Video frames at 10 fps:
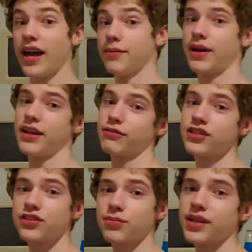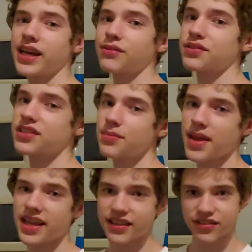my original plan was to
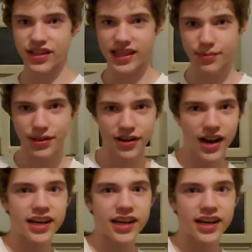make it so that the player had